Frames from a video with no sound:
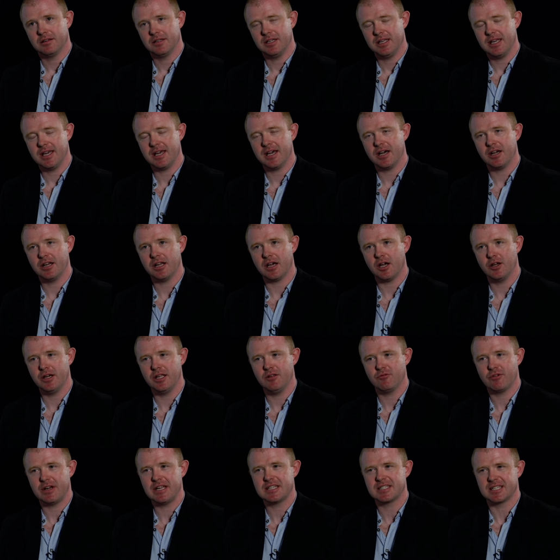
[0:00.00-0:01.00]
Yeah,
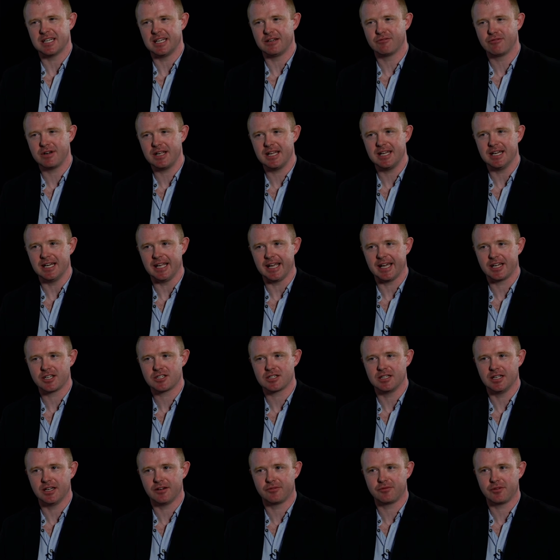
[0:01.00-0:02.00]
only recently really,
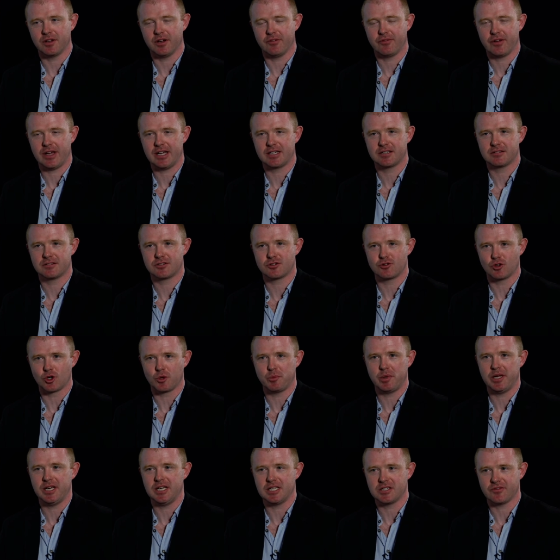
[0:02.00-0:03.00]
actually. I've, I've had strong
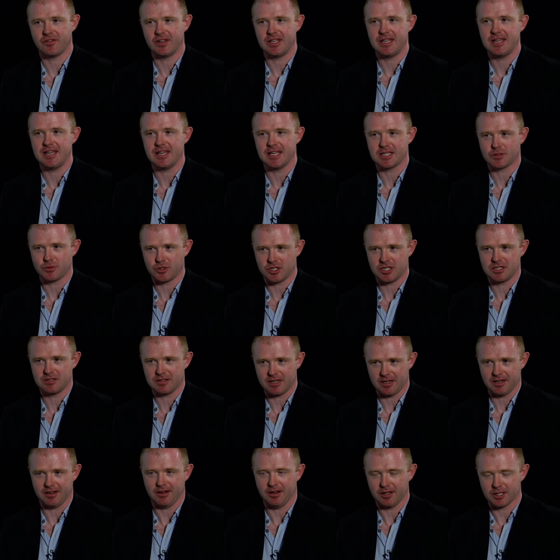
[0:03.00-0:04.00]
opinions for years, which is
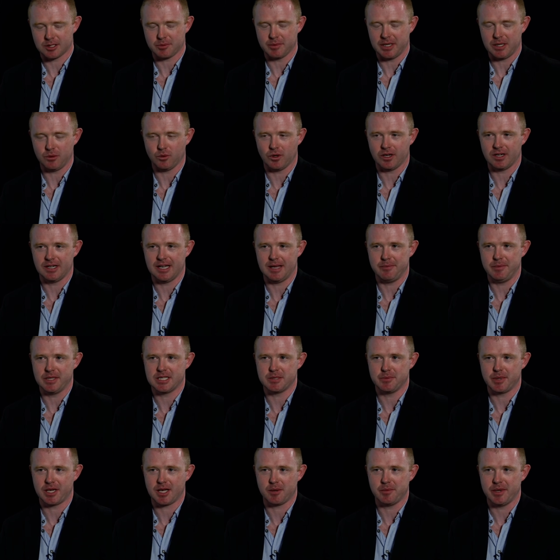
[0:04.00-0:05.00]
ultimately what led me
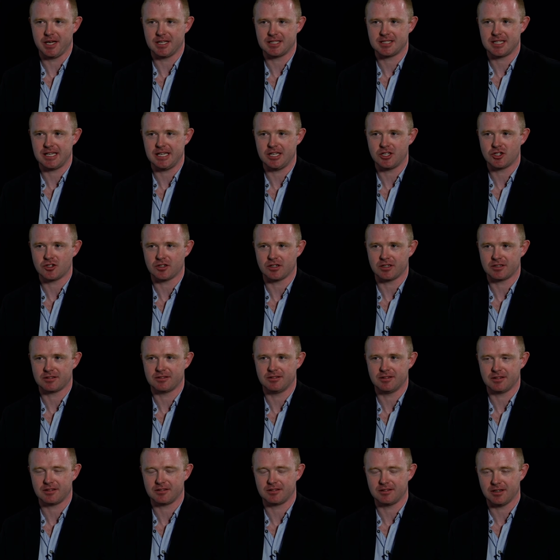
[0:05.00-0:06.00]
to become a head teacher.
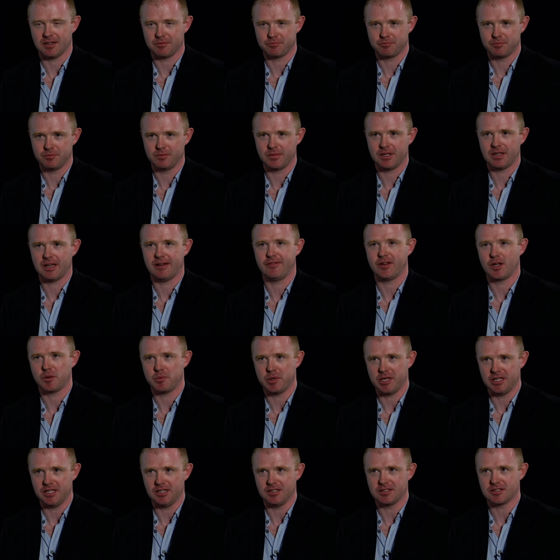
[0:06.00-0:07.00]
I, I, having
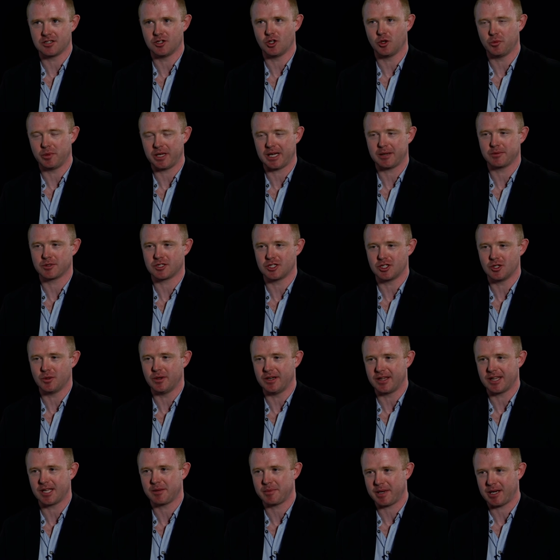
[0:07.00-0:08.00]
opinions and not being able to do
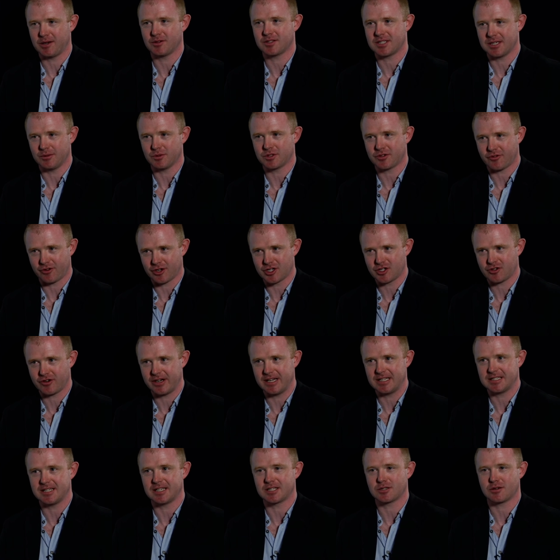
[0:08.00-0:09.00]
anything about it was
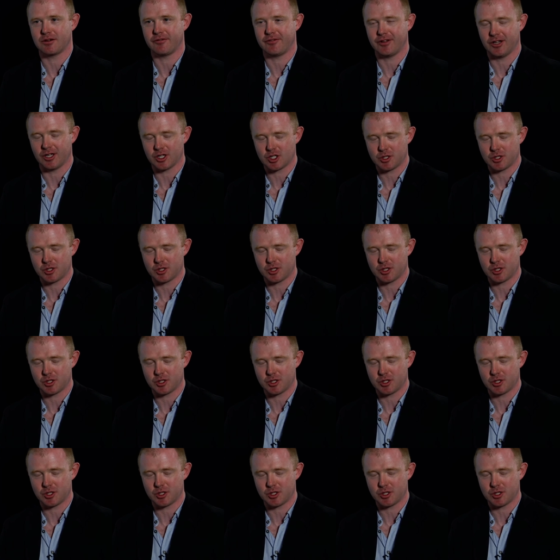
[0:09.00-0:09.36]
frustrating, so I felt I